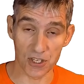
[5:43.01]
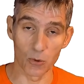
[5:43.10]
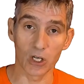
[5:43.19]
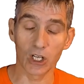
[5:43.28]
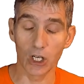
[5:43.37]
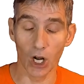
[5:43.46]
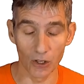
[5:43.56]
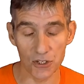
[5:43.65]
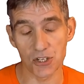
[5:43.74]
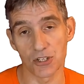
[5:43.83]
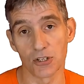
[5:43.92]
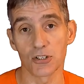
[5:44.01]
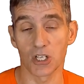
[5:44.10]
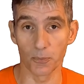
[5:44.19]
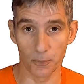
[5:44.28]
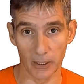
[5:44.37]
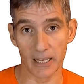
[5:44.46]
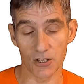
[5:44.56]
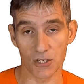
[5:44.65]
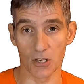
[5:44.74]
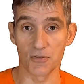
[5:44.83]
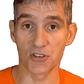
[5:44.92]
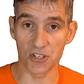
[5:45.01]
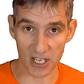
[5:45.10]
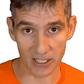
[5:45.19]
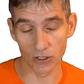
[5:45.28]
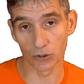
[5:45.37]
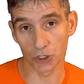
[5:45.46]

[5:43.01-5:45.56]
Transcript: there were constant complaints of signal